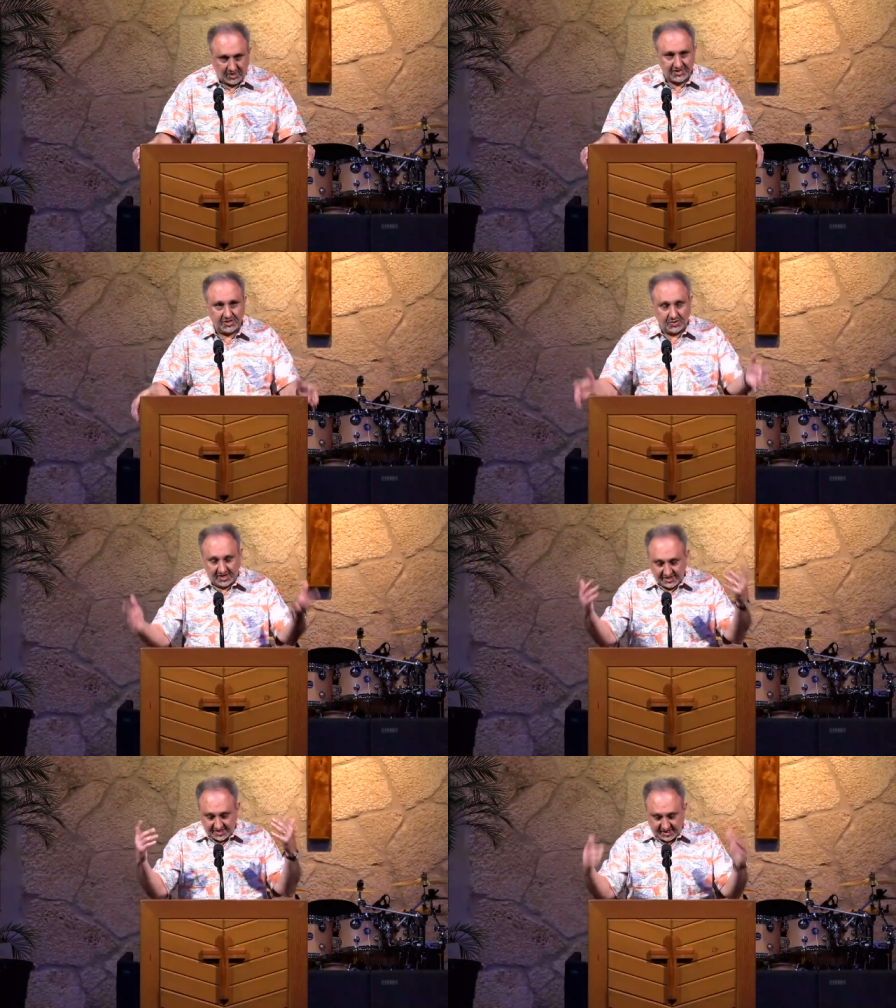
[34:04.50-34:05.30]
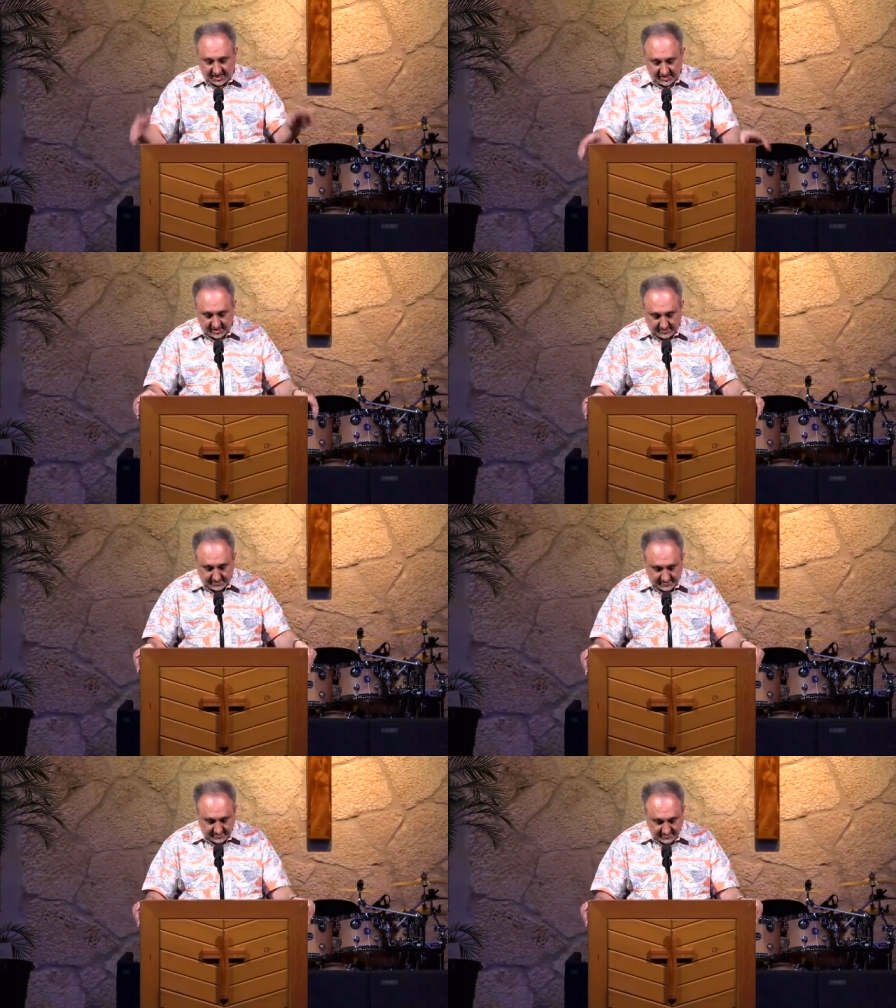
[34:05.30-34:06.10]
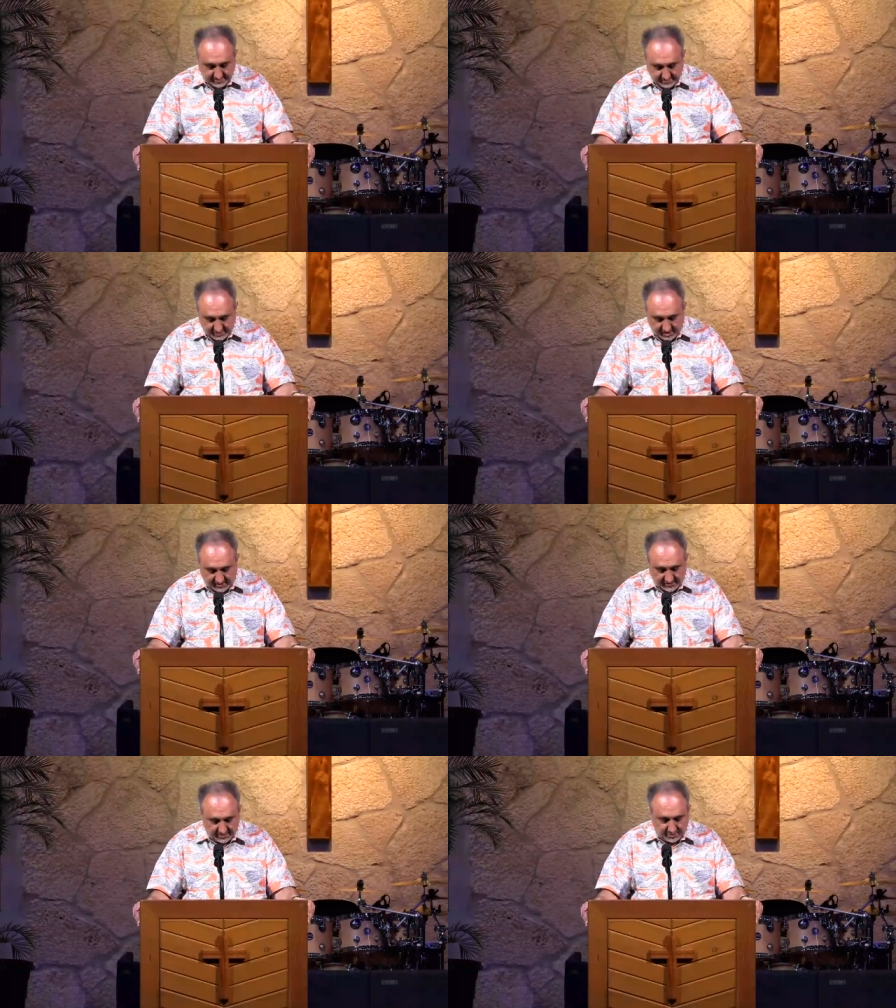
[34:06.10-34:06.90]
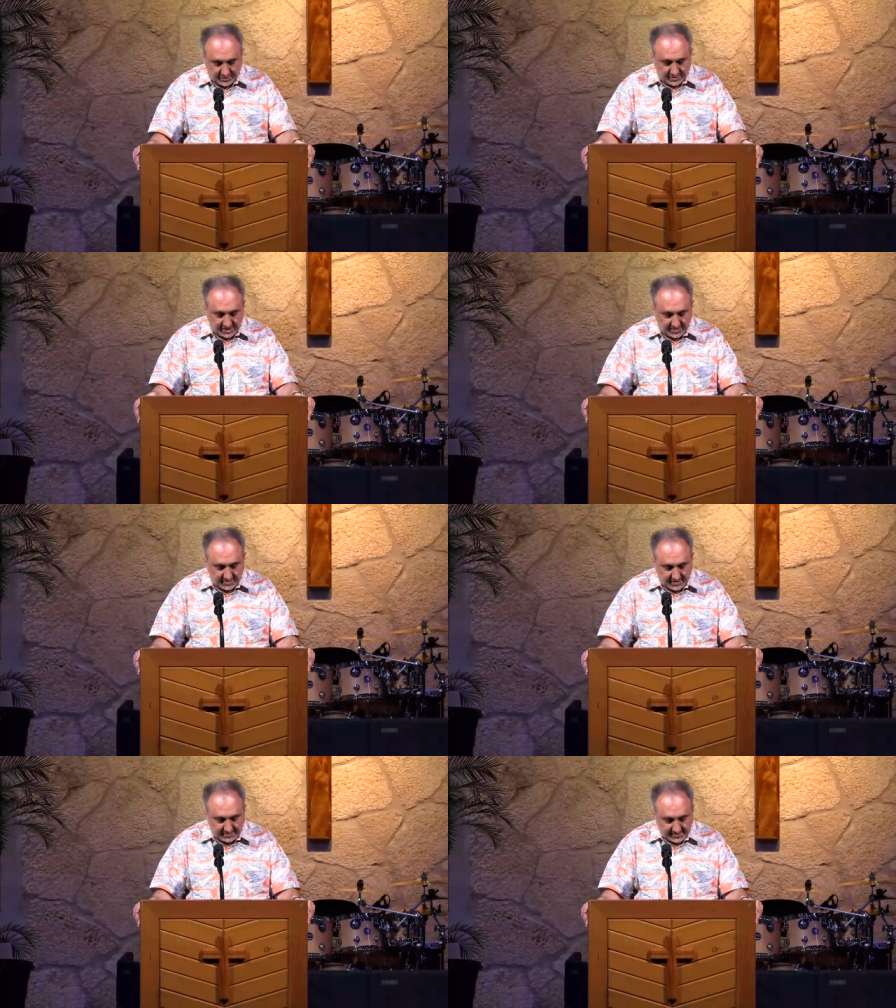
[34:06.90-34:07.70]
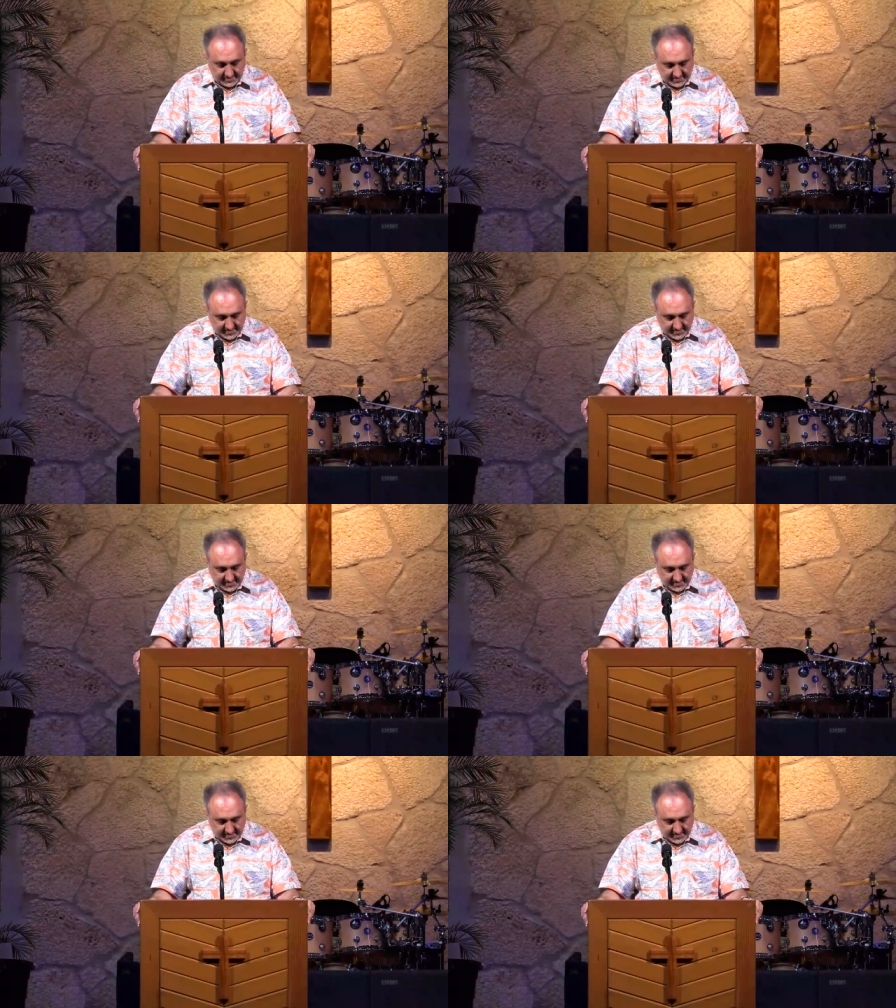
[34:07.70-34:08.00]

Why don't you go ahead and stand up and we'll have Capono come up.